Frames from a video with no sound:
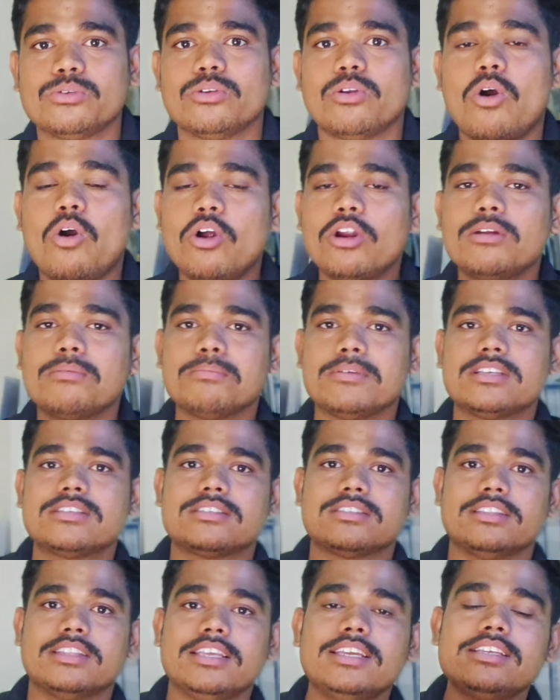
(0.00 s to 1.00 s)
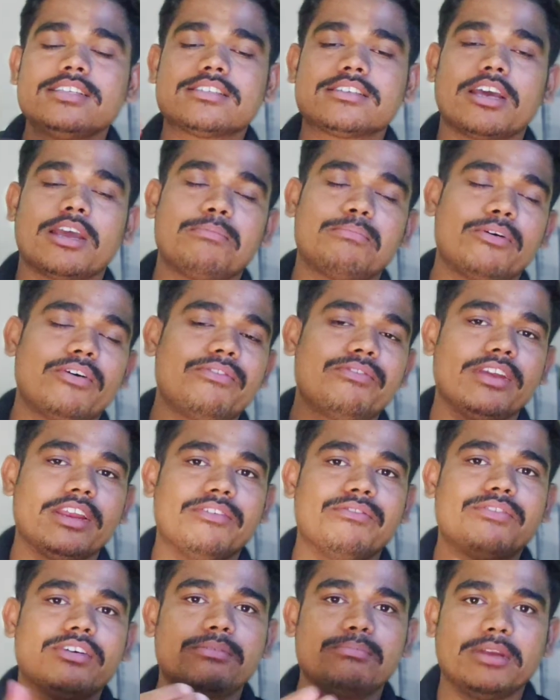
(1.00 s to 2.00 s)
to not miss these type of
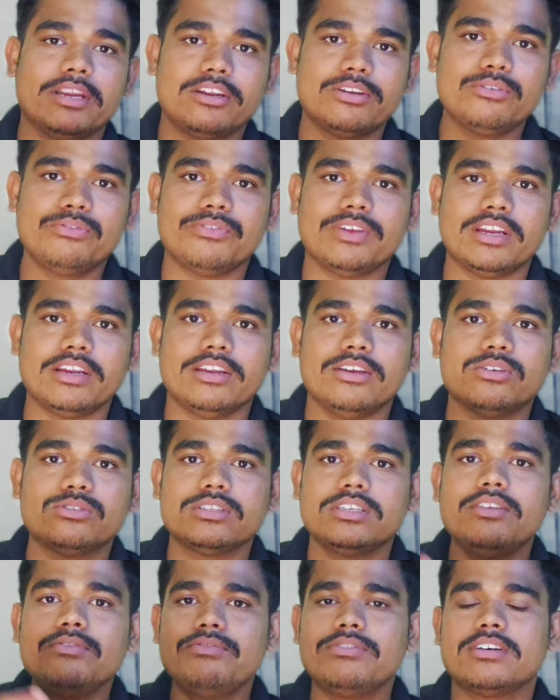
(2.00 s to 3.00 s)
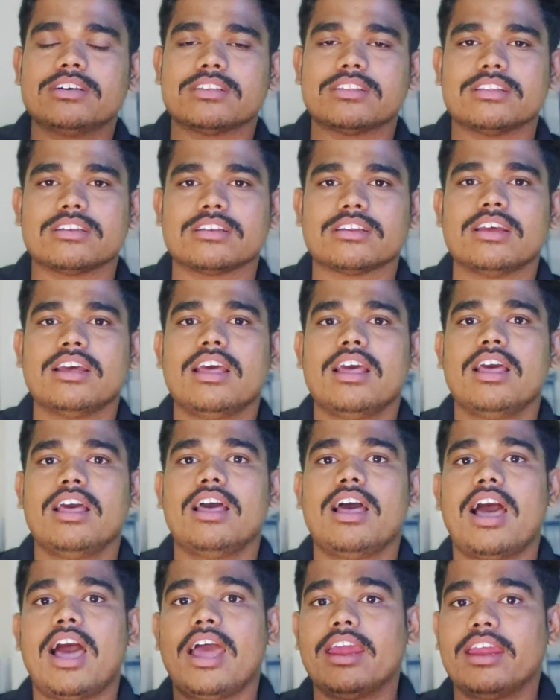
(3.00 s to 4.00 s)
informative videos in further.
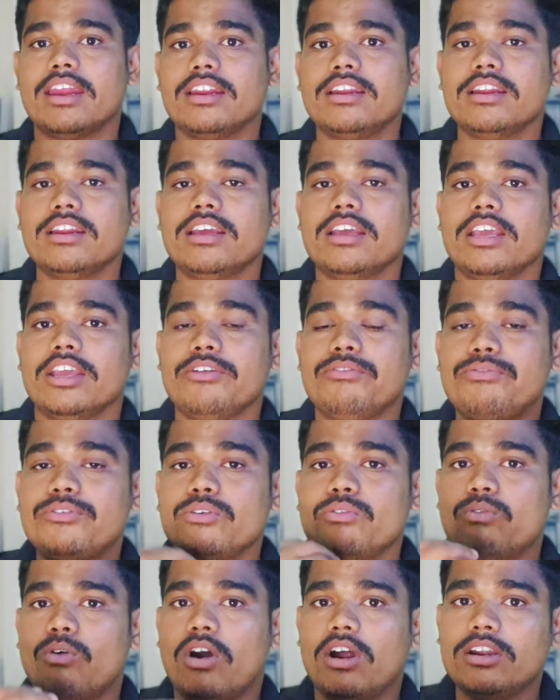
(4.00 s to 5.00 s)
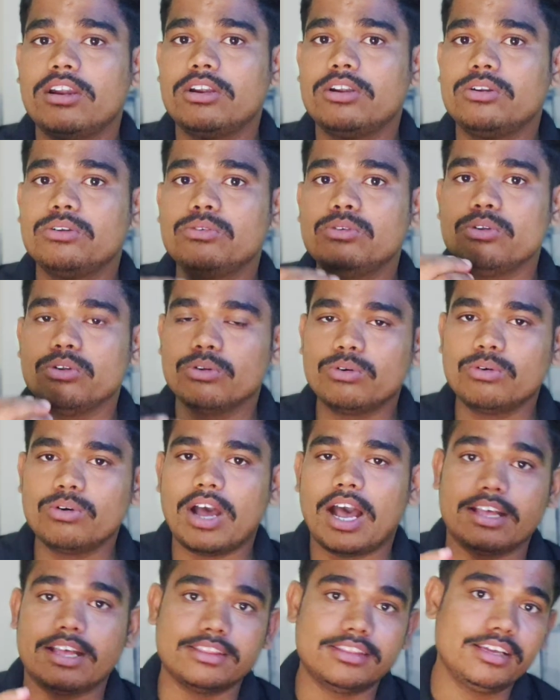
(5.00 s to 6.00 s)
And if you want to
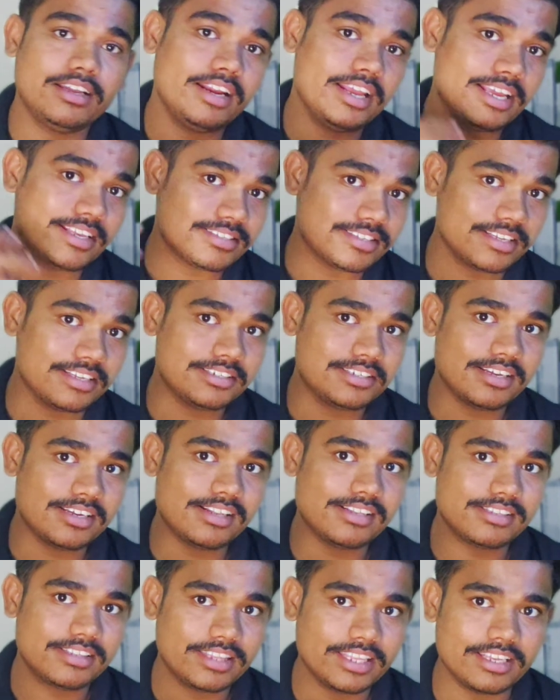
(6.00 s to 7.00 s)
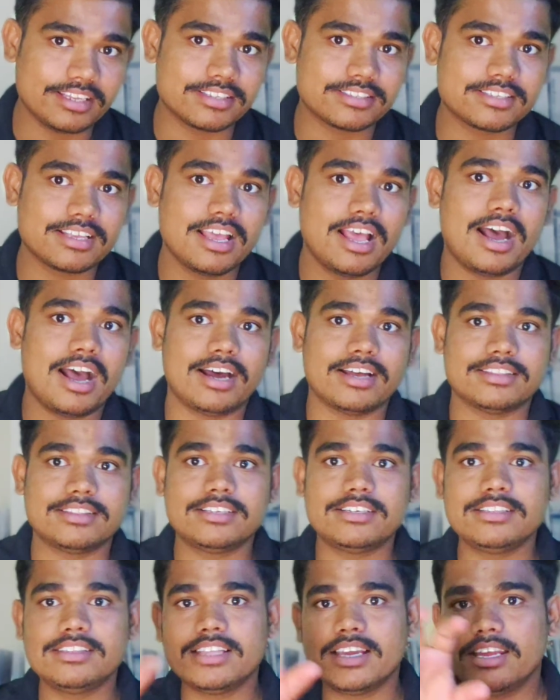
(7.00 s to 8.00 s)
know other essential things
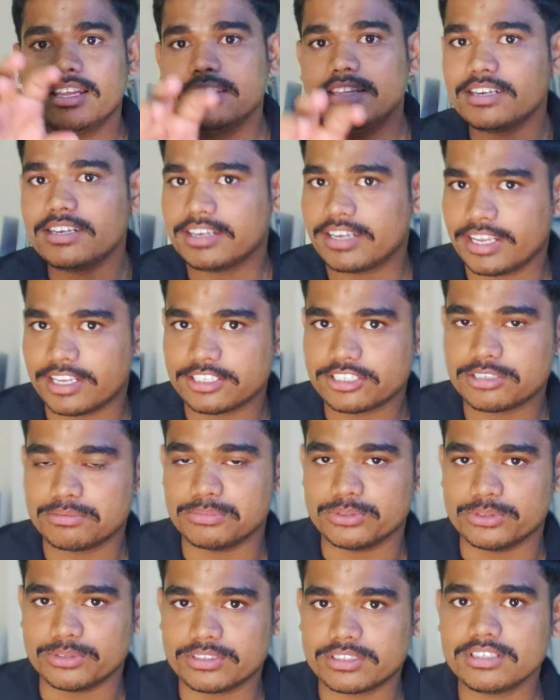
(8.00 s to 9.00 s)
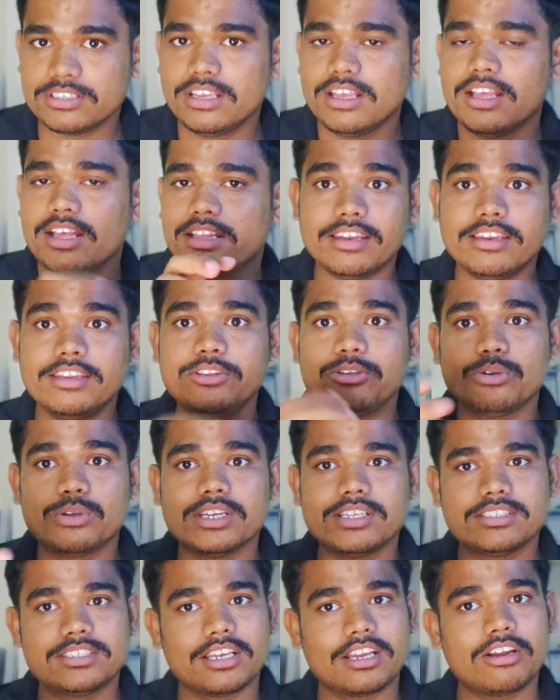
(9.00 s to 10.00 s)
other than the textbooks, then you
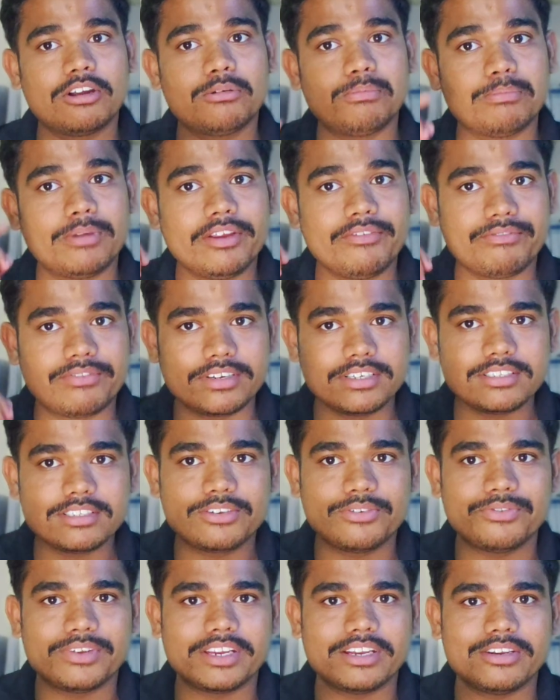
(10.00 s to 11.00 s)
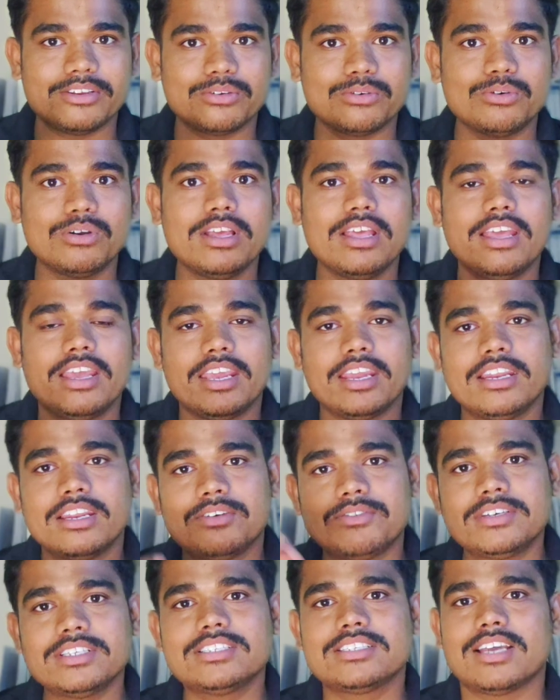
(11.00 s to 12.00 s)
can check out my first video
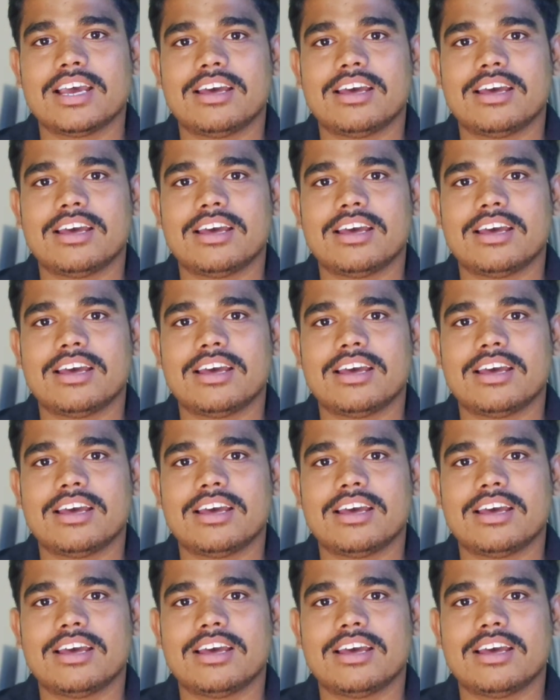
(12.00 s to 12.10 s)
in our